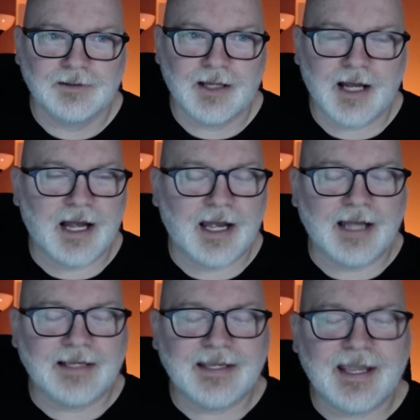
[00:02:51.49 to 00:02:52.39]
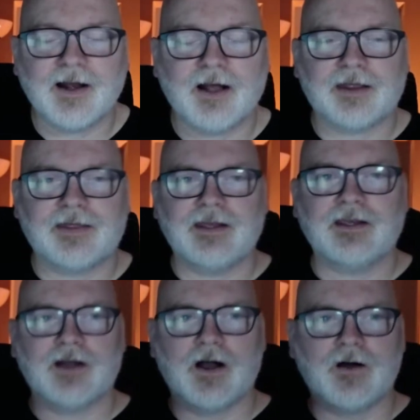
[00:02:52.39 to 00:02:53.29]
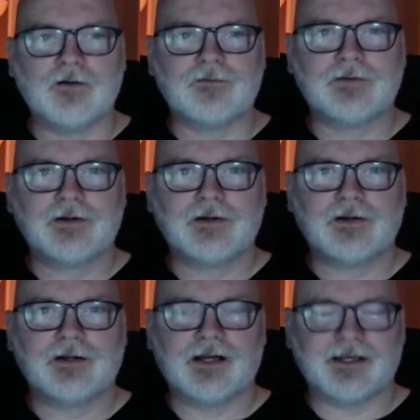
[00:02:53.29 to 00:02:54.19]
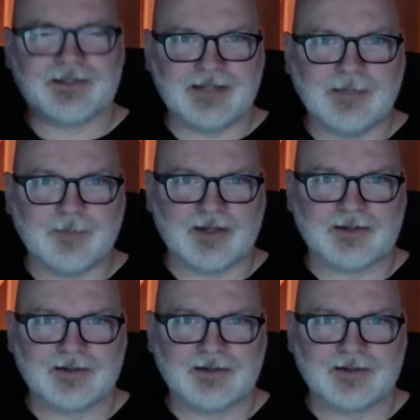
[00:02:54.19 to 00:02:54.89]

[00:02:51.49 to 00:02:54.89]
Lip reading: I cannot think of a statement